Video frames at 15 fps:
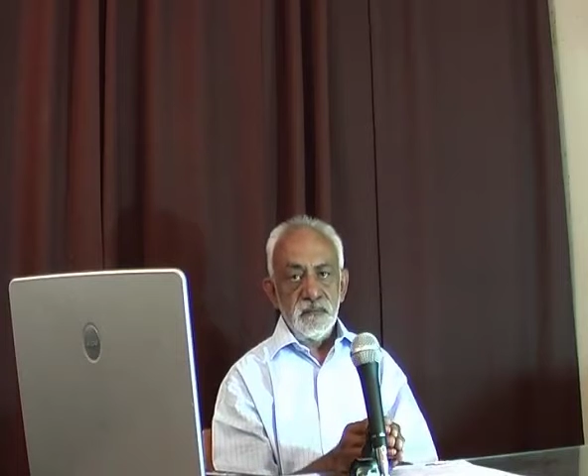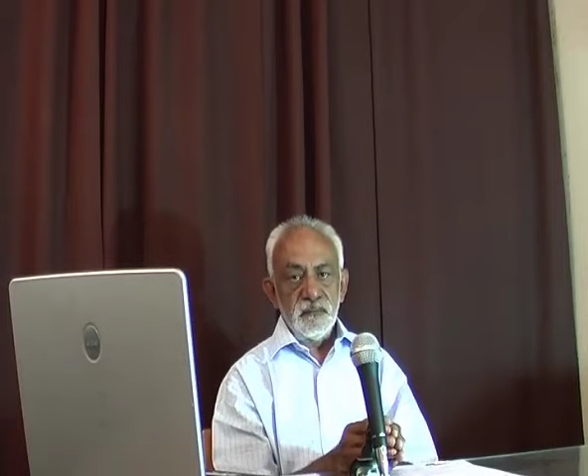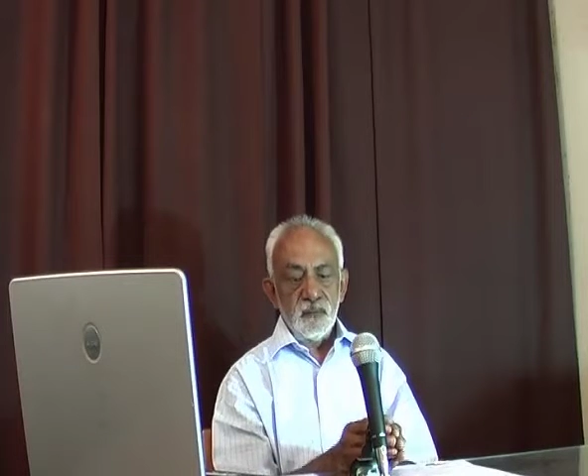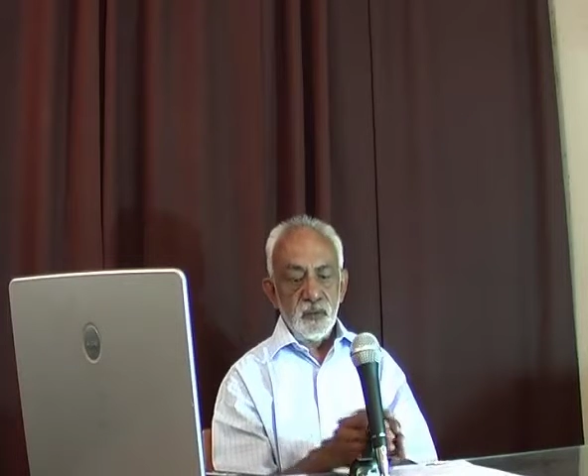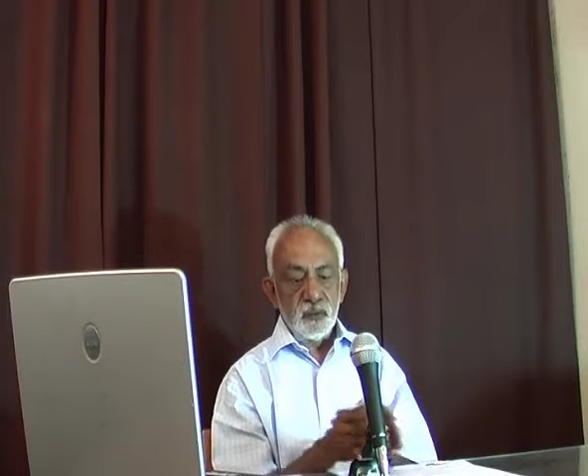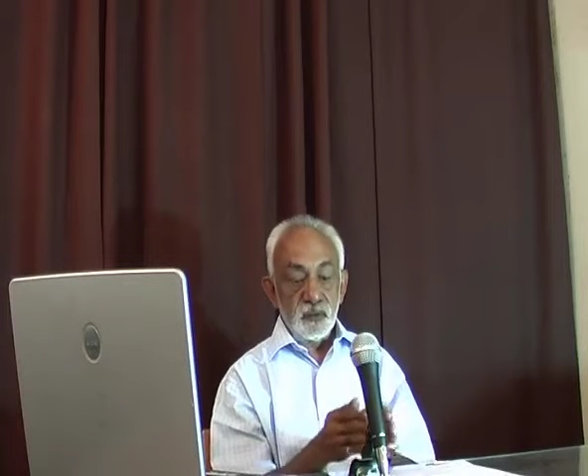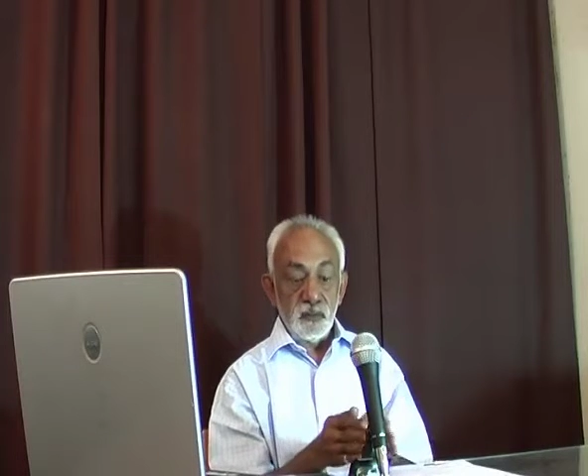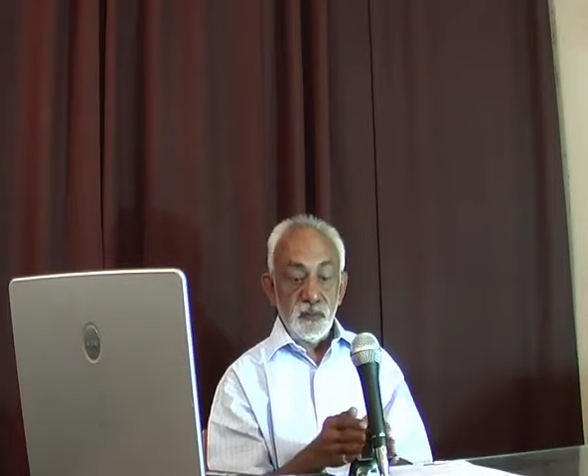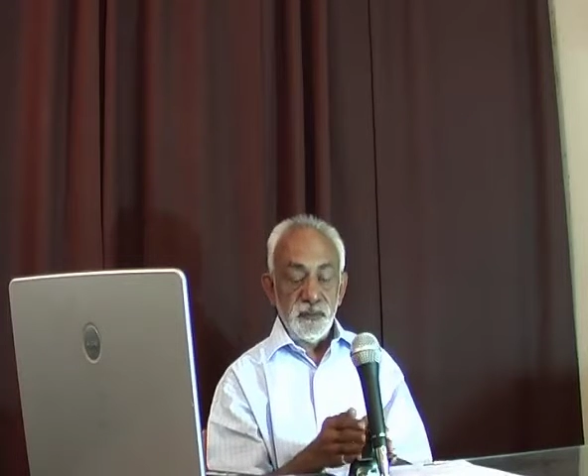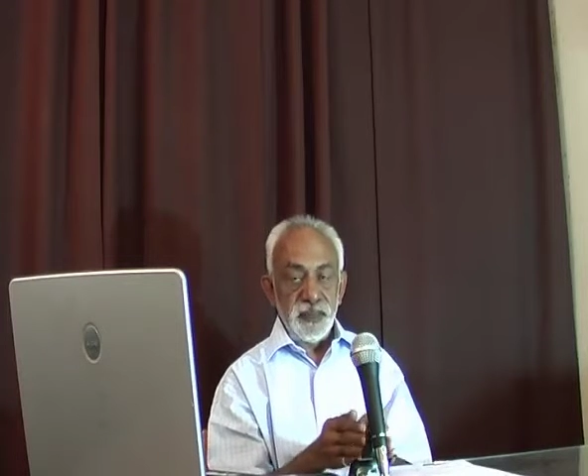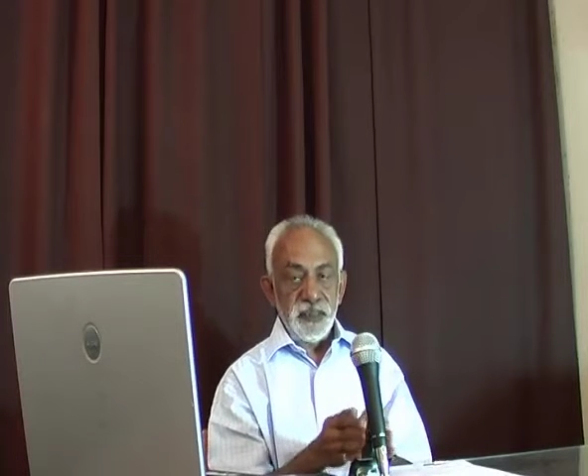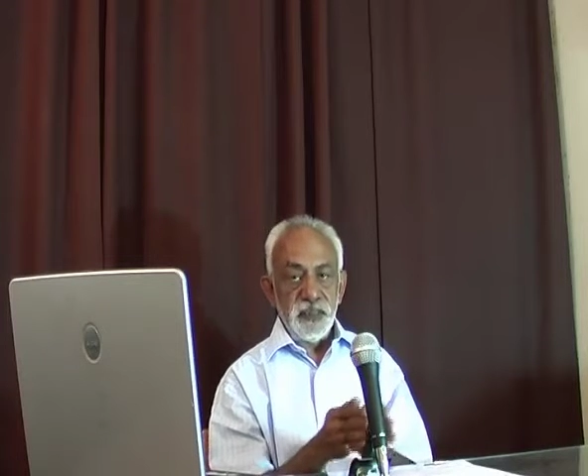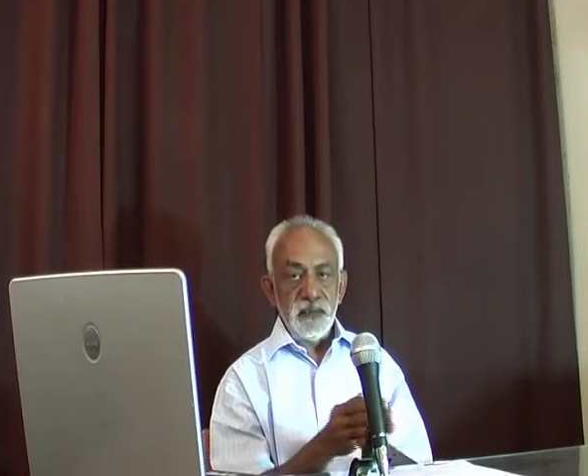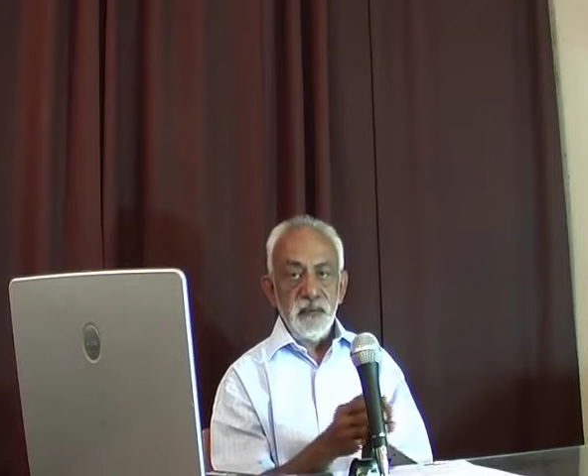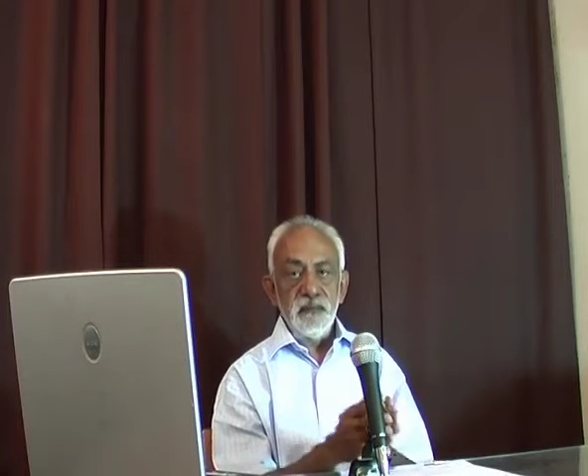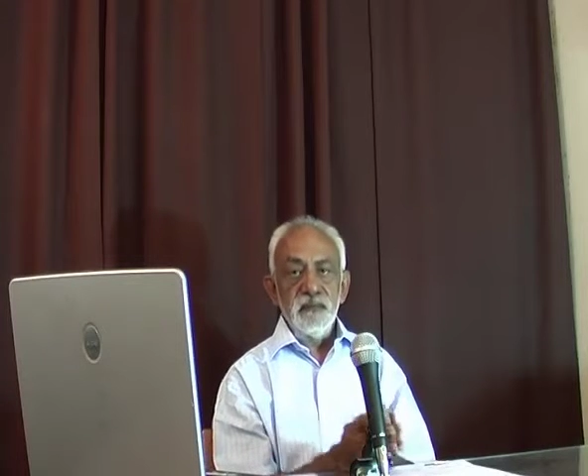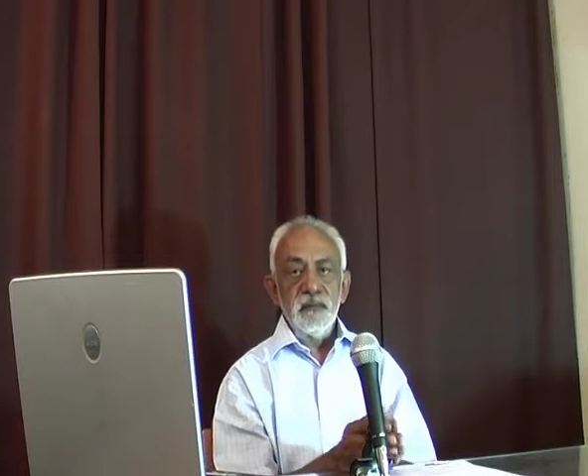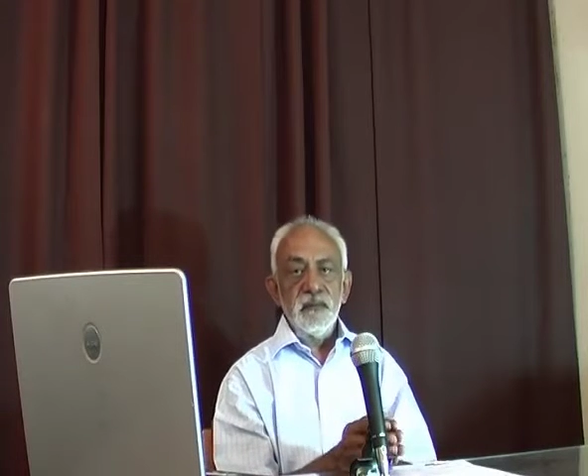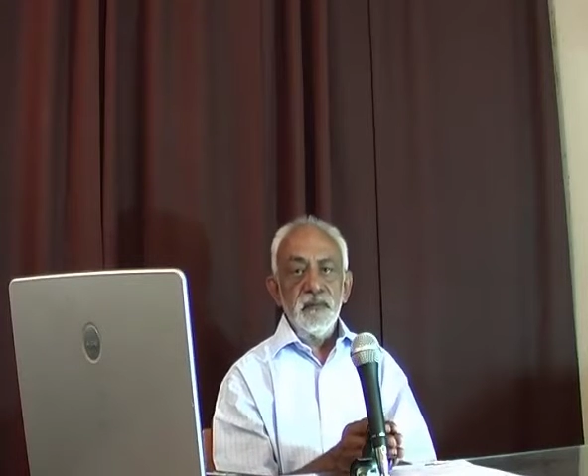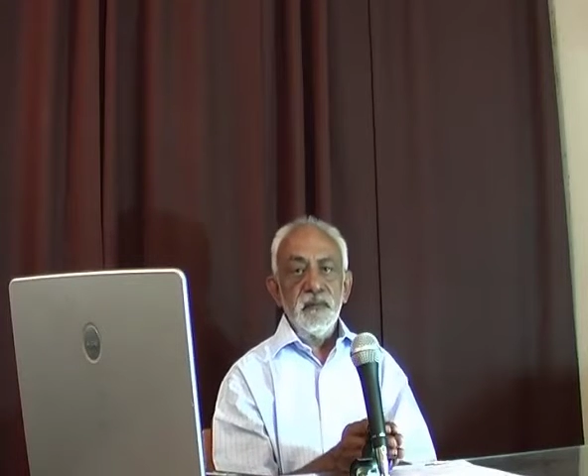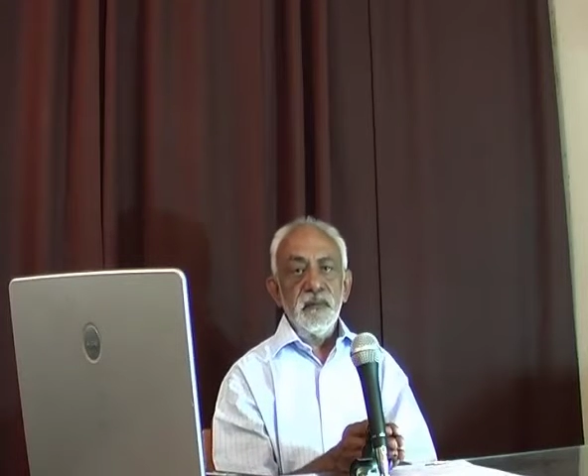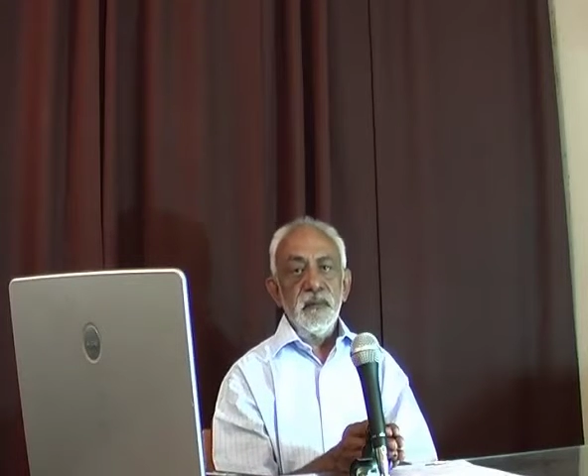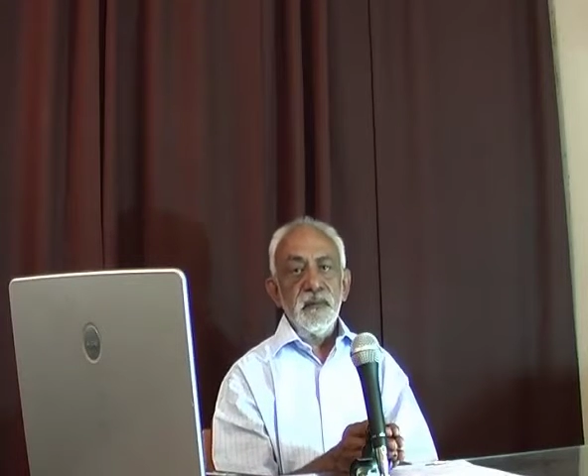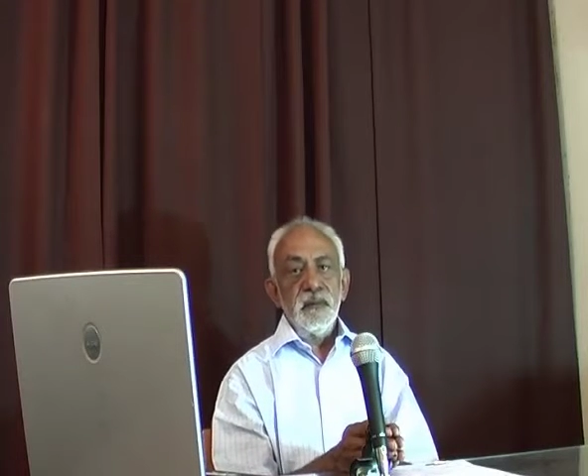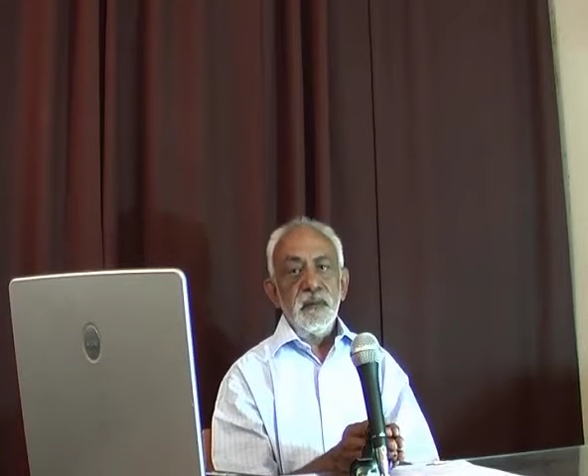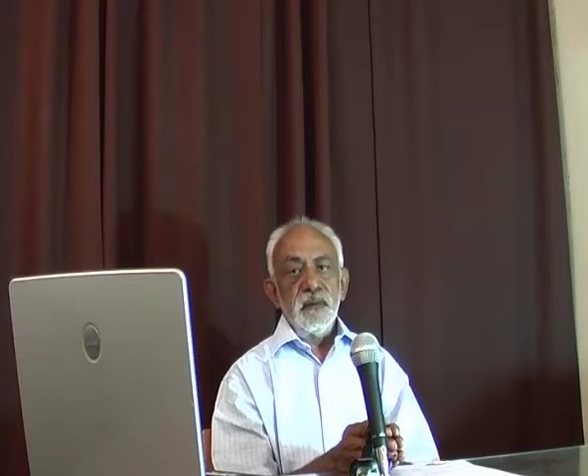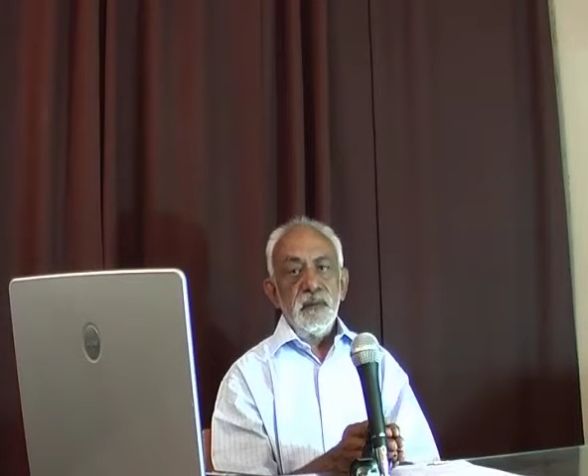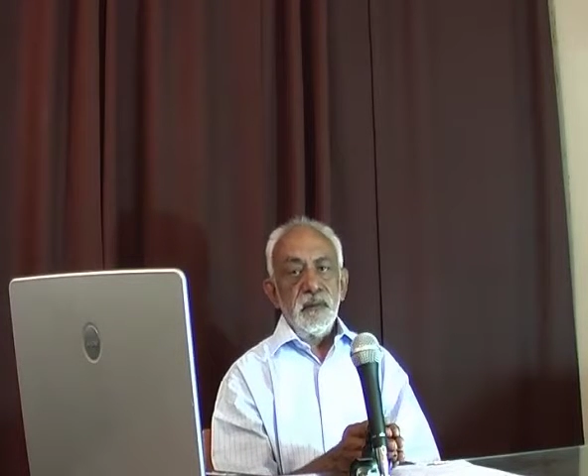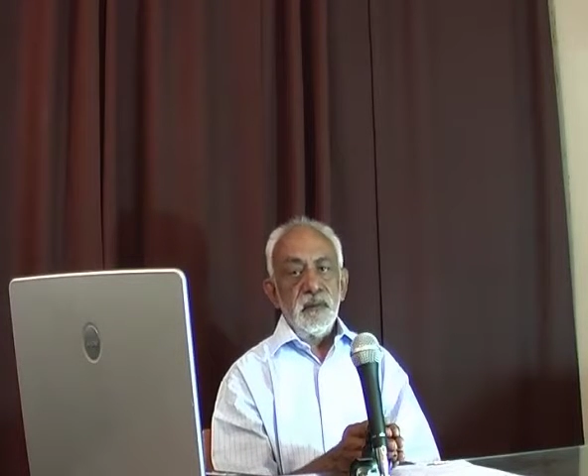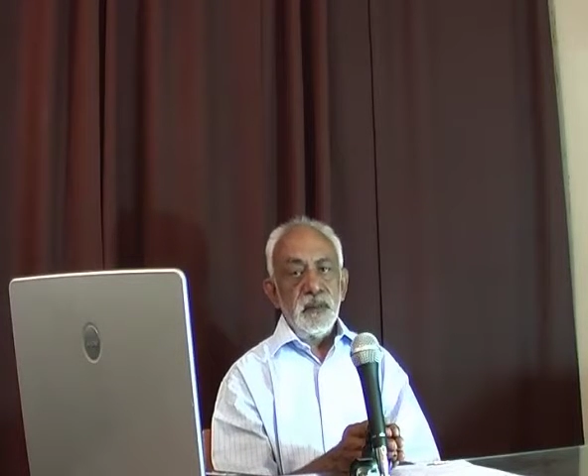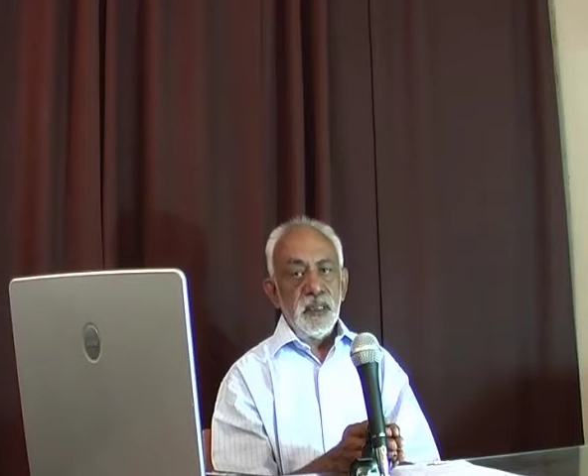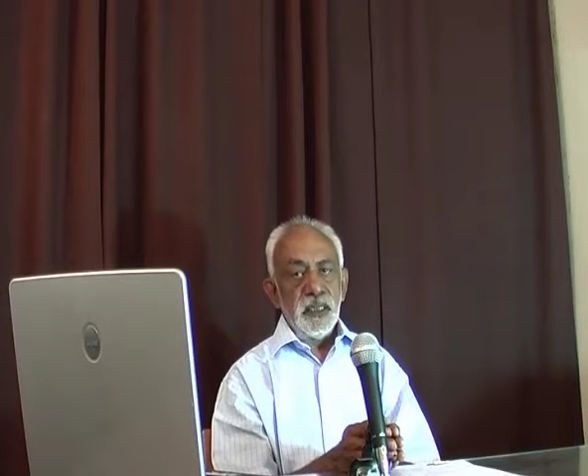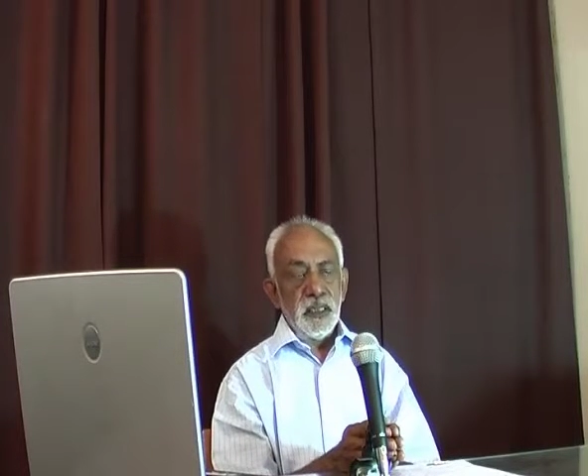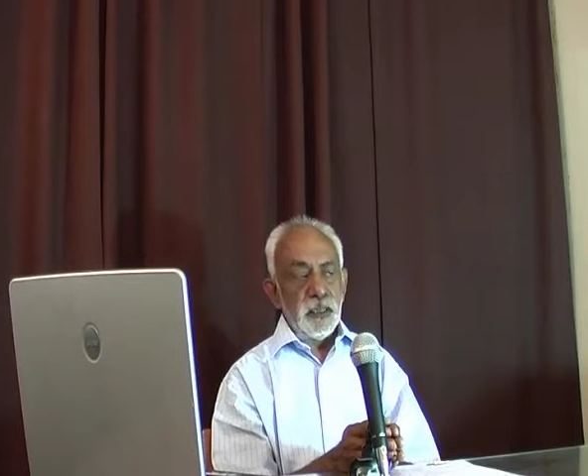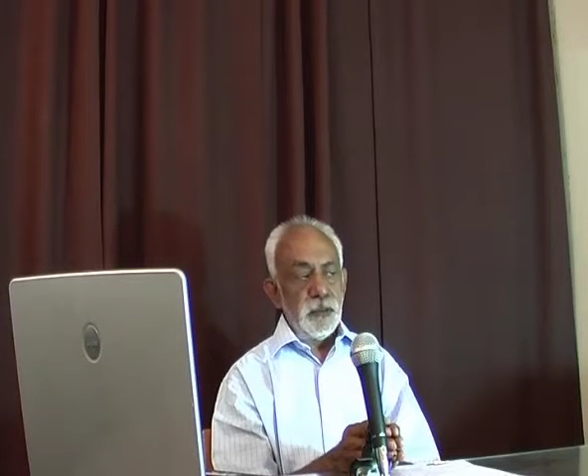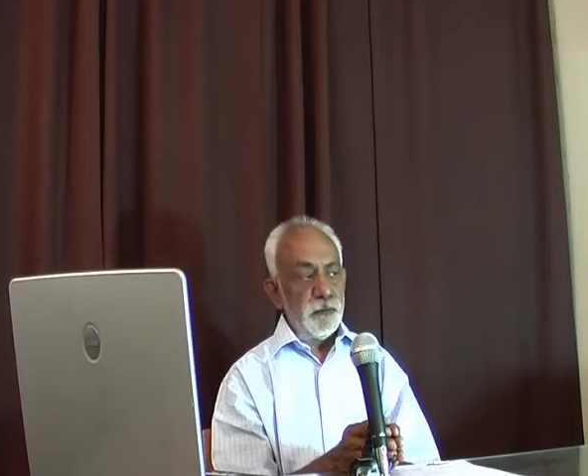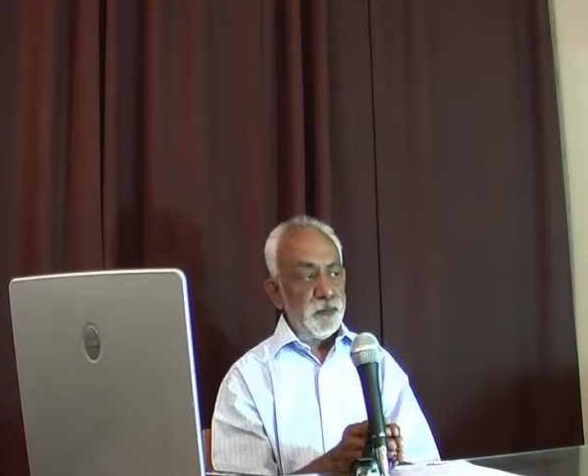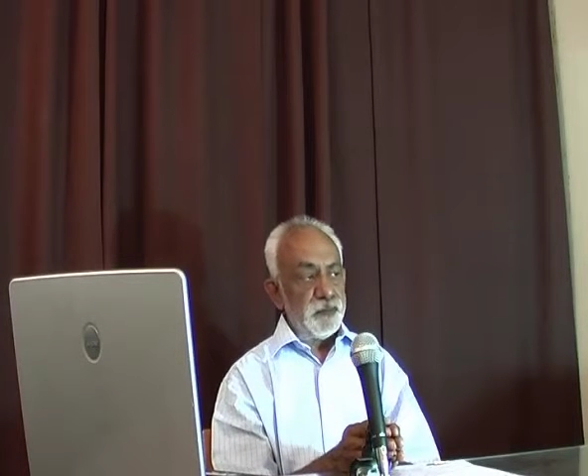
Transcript: what could be the